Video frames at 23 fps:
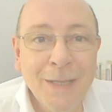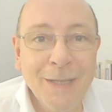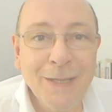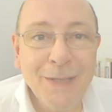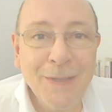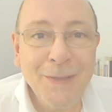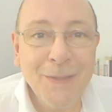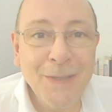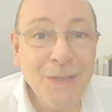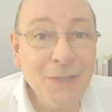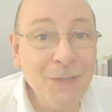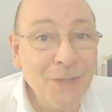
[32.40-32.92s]

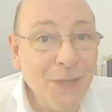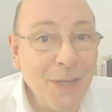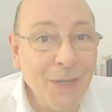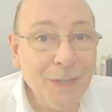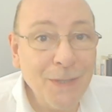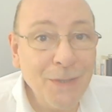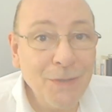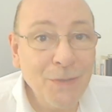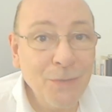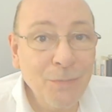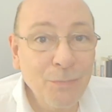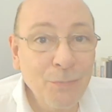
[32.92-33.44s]
And these
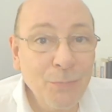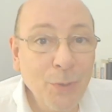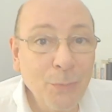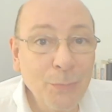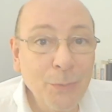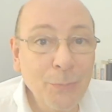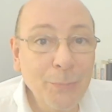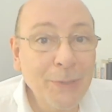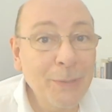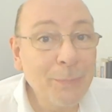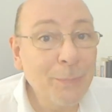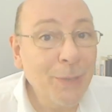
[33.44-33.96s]
days,
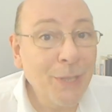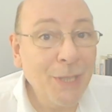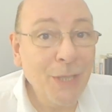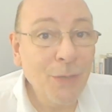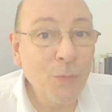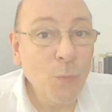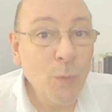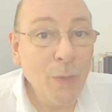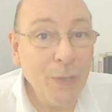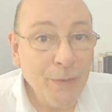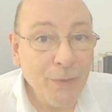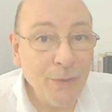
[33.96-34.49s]
probably
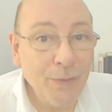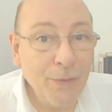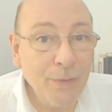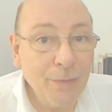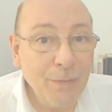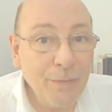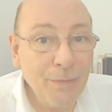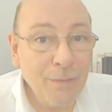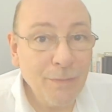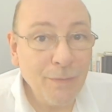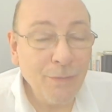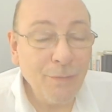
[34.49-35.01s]
being with
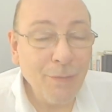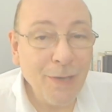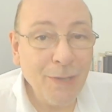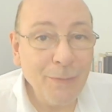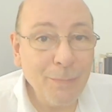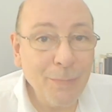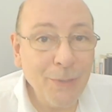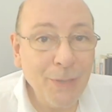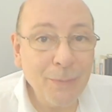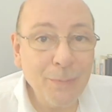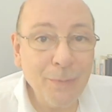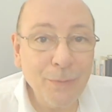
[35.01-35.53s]
the right
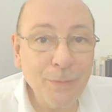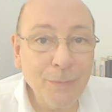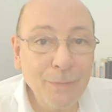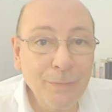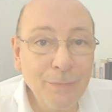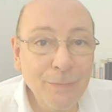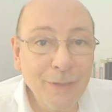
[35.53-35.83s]
people,